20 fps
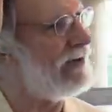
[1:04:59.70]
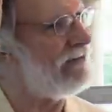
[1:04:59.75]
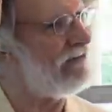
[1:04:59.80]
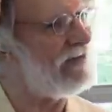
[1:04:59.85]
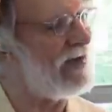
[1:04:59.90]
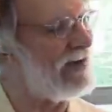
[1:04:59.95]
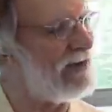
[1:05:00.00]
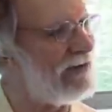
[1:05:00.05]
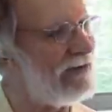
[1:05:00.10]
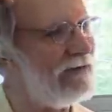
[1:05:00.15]
In
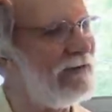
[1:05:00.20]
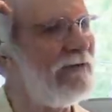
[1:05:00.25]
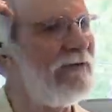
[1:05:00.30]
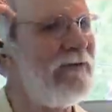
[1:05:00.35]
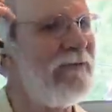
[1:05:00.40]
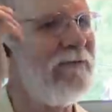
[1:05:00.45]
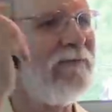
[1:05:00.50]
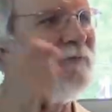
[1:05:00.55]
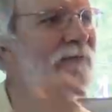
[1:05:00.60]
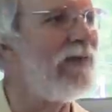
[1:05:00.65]
fact,
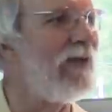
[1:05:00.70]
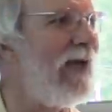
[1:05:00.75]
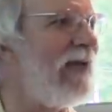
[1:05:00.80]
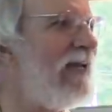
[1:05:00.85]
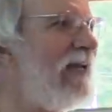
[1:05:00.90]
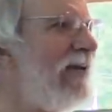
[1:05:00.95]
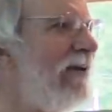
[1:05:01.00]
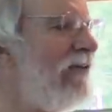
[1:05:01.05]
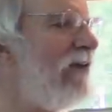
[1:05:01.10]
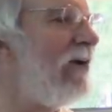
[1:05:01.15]
I
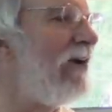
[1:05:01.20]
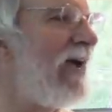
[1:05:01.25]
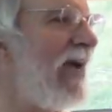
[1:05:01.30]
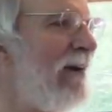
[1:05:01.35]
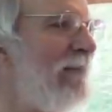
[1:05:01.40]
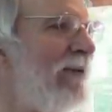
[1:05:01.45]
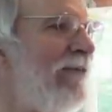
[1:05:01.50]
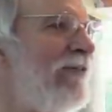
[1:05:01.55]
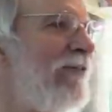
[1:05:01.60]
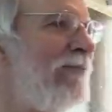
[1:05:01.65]
can give you a
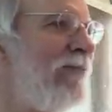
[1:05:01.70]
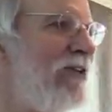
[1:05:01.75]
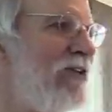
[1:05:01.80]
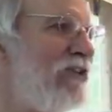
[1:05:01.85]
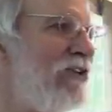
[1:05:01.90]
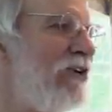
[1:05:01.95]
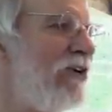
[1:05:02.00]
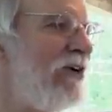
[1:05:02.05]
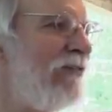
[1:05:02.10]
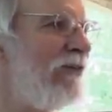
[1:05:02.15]
copy from
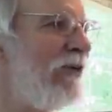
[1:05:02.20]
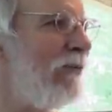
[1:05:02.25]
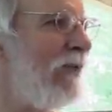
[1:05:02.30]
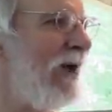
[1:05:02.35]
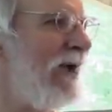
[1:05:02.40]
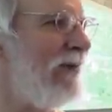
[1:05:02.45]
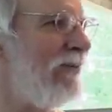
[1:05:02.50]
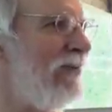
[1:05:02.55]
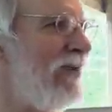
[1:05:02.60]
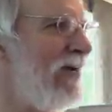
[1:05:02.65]
this year if you
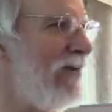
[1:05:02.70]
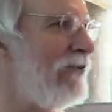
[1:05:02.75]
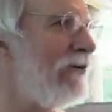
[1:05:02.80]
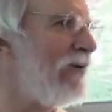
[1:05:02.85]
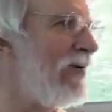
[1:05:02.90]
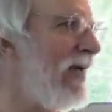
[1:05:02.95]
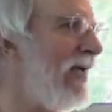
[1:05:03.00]
want to take a look